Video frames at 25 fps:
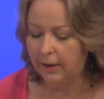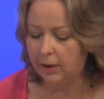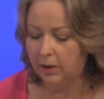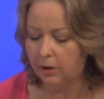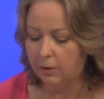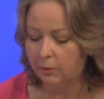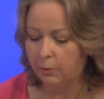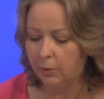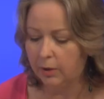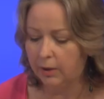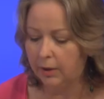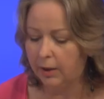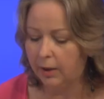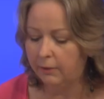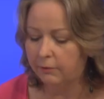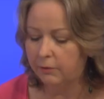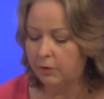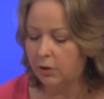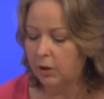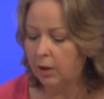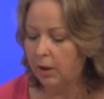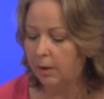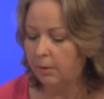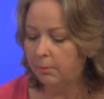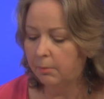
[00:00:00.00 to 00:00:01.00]
here, whatever
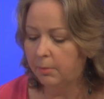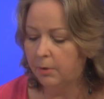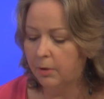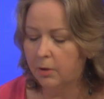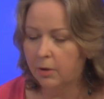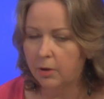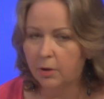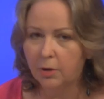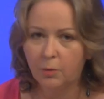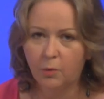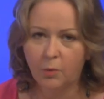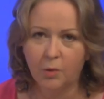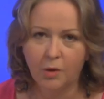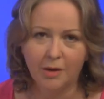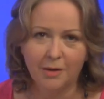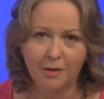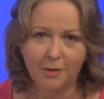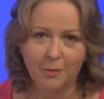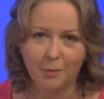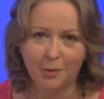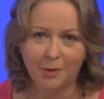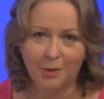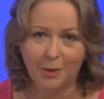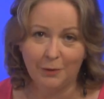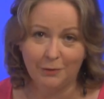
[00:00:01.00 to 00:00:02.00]
number you want,
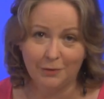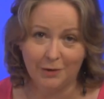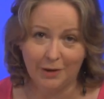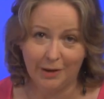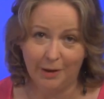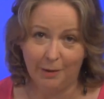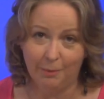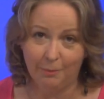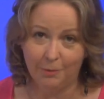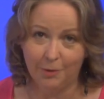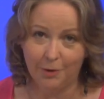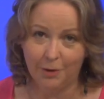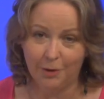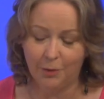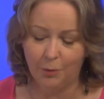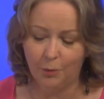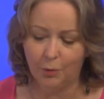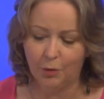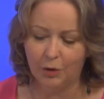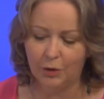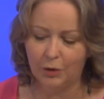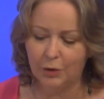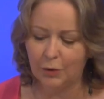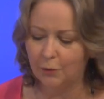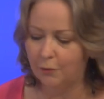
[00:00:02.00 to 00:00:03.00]
whatever number you
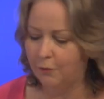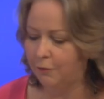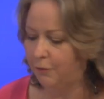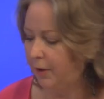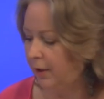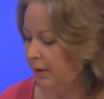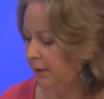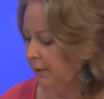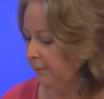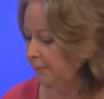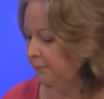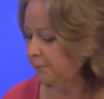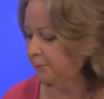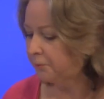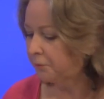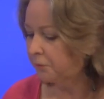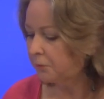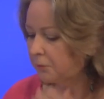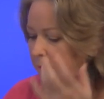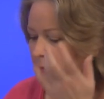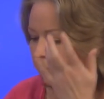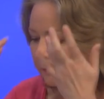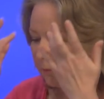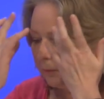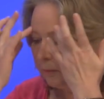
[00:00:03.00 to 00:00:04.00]
want to fit.
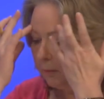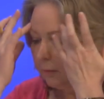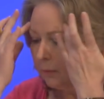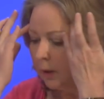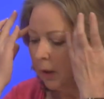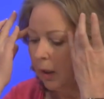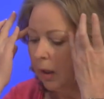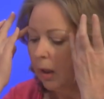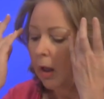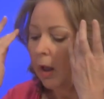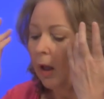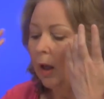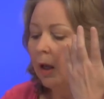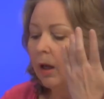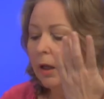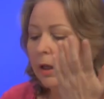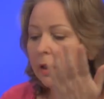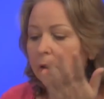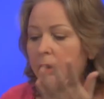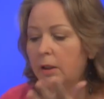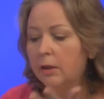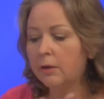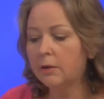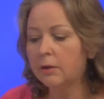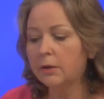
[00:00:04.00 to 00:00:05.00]

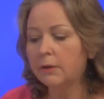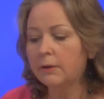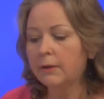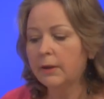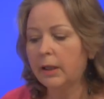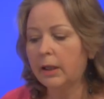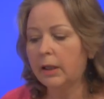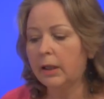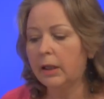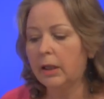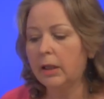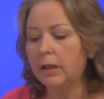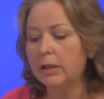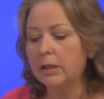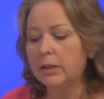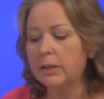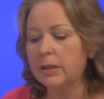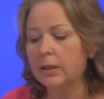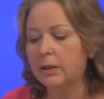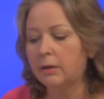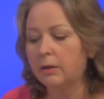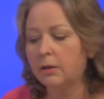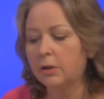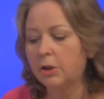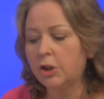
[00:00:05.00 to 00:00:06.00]
Another thing is
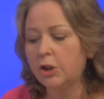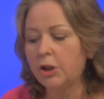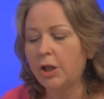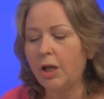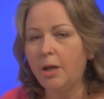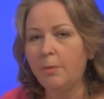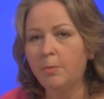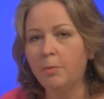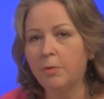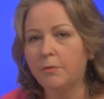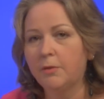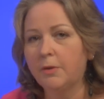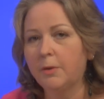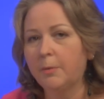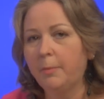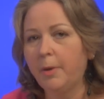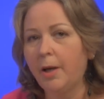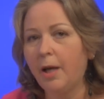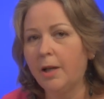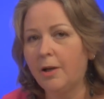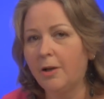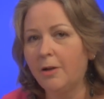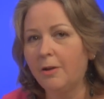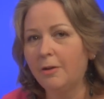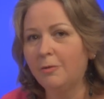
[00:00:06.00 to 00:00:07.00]
that the shape of the
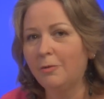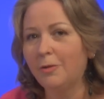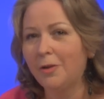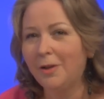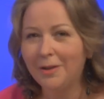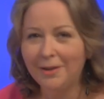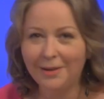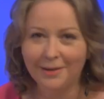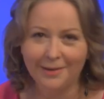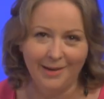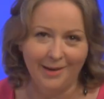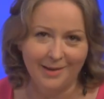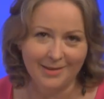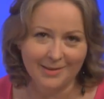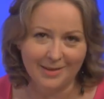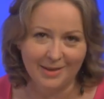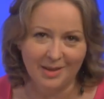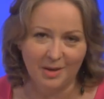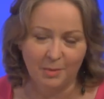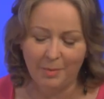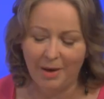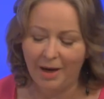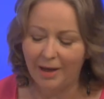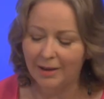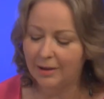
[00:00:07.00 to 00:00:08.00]
petal really
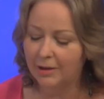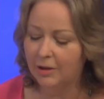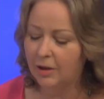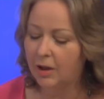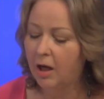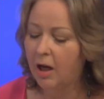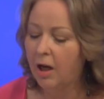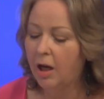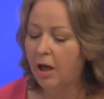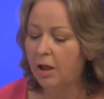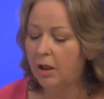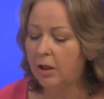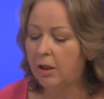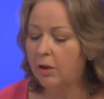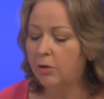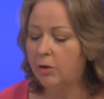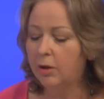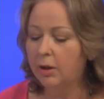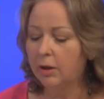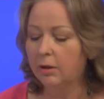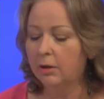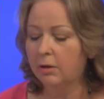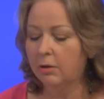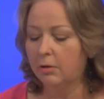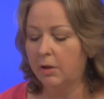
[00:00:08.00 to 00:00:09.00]
doesn't matter. You
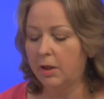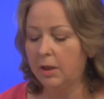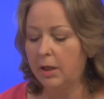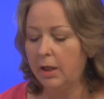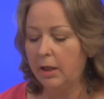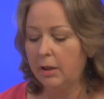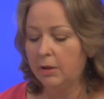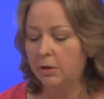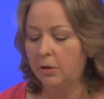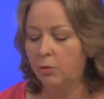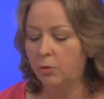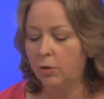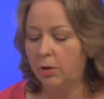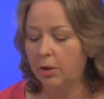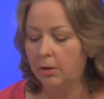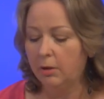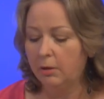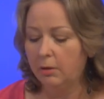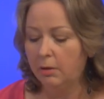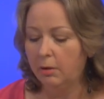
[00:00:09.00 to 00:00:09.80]
can create, you can